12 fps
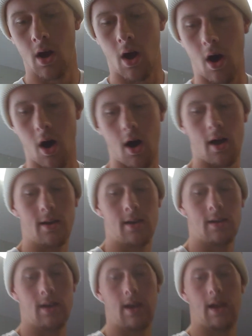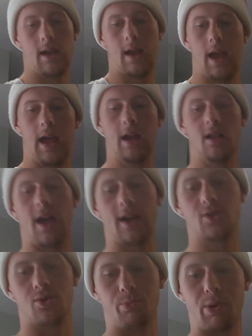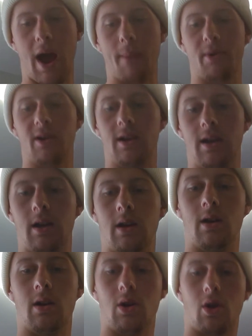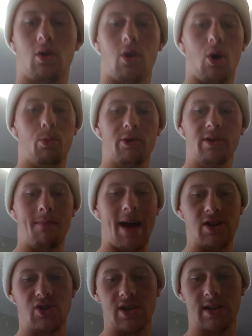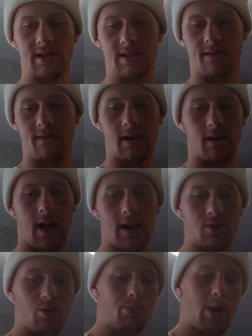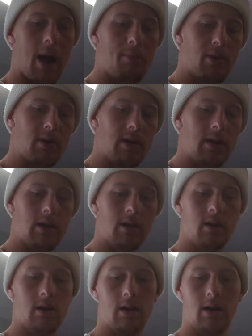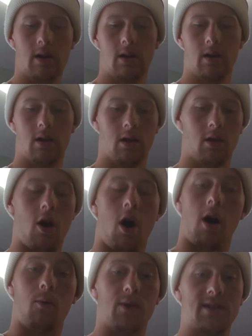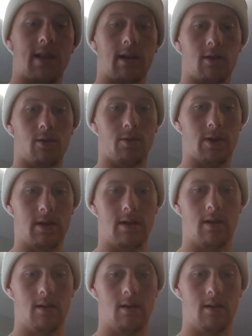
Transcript: on intellectual property, global dimensions of intellectual property law was concluded.